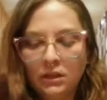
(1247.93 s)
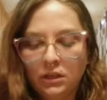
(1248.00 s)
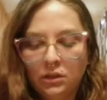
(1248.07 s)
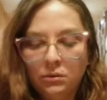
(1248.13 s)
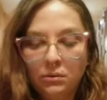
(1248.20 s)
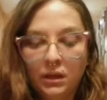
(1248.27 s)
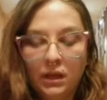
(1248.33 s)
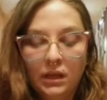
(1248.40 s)

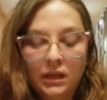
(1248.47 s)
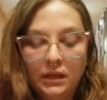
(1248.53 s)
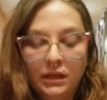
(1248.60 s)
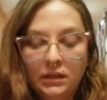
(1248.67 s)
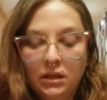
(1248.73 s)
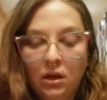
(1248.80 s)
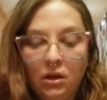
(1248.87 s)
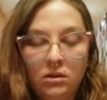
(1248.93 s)
You
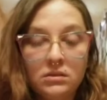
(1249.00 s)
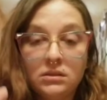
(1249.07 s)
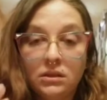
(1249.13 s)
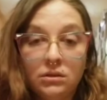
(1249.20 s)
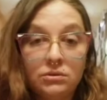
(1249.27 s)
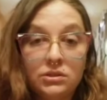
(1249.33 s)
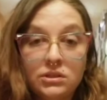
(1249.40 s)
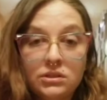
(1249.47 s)
can
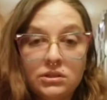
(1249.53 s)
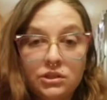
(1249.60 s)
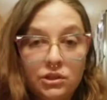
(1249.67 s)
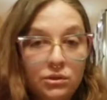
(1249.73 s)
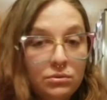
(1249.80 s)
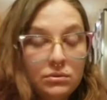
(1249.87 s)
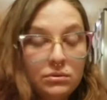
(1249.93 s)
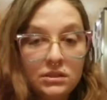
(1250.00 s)
also just
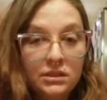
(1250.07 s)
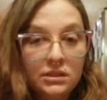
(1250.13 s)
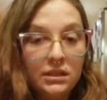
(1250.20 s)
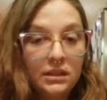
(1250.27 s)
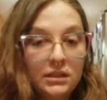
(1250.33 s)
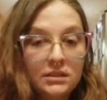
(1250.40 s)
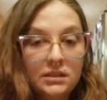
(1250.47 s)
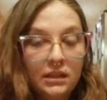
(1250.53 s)
choose
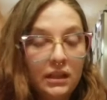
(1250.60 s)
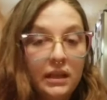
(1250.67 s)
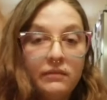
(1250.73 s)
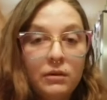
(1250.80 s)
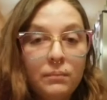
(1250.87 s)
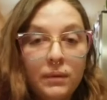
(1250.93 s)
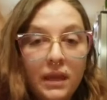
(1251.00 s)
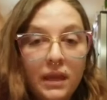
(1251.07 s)
to
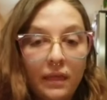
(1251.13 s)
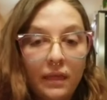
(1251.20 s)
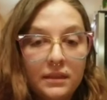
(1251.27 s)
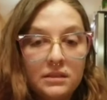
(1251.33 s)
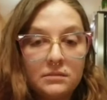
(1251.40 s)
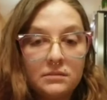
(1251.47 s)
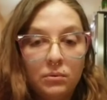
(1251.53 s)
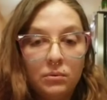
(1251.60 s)
leave it be at
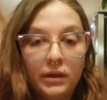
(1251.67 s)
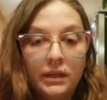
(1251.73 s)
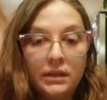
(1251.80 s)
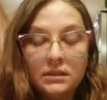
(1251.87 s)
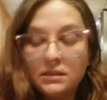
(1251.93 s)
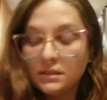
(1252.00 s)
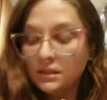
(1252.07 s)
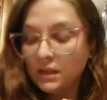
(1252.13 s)
this
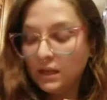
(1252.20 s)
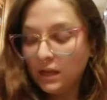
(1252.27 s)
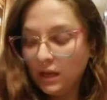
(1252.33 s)
point.